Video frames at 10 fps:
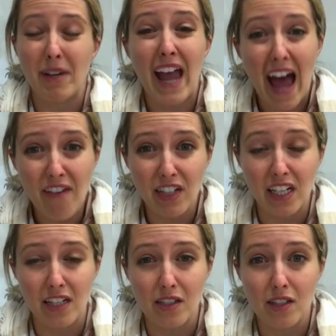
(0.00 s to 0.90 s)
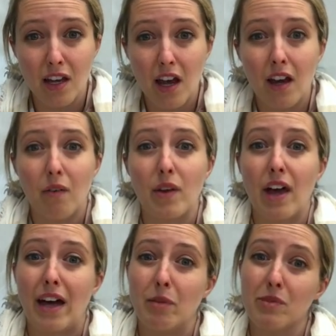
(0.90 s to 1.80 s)
cavities with
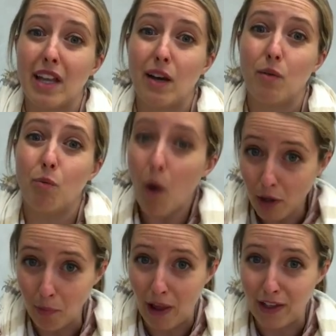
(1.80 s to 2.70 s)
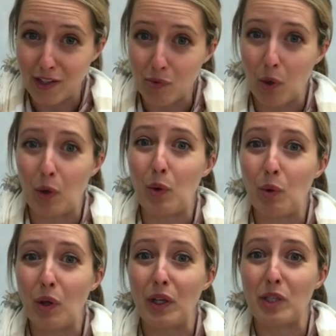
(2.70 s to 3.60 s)
items like watermelons, who
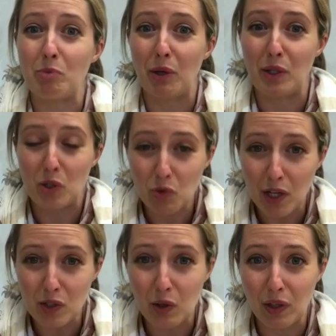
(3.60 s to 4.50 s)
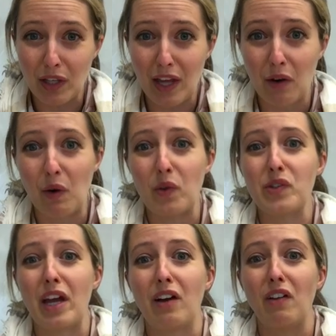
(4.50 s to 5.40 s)
will experience stress early in that growth
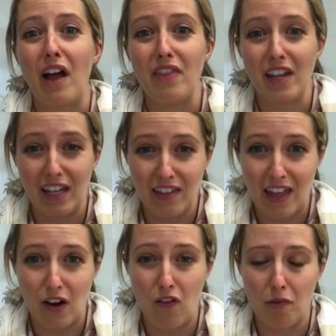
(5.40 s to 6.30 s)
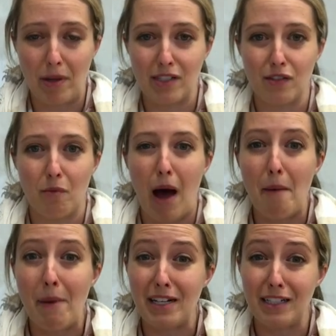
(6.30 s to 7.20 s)
cycle and then get that
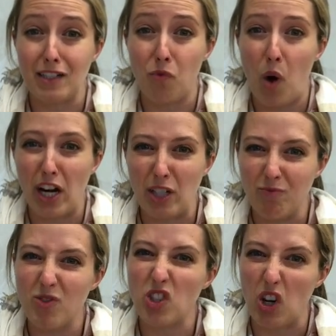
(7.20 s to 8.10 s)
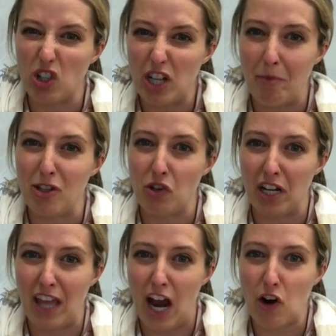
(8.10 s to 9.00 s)
overabundance of water, start
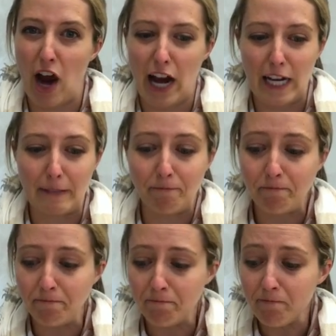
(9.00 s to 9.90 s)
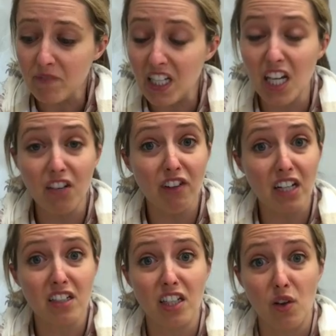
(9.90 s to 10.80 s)
demonstrating that cracking. In
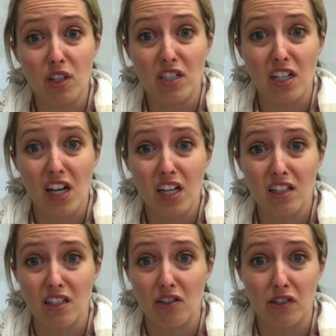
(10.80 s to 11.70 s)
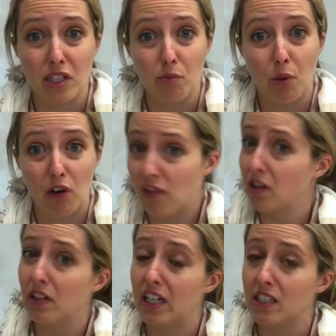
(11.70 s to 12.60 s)
fact, the USDA considers these
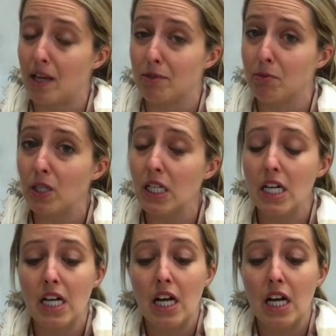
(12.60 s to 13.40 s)
perfectly acceptable